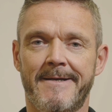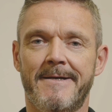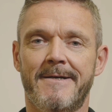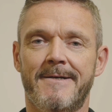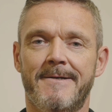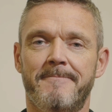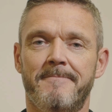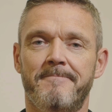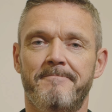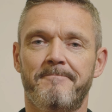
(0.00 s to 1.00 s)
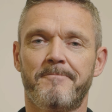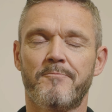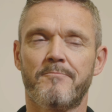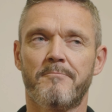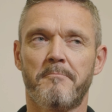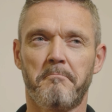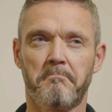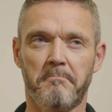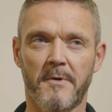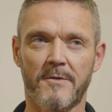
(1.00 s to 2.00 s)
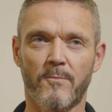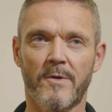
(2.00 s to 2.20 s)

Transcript: But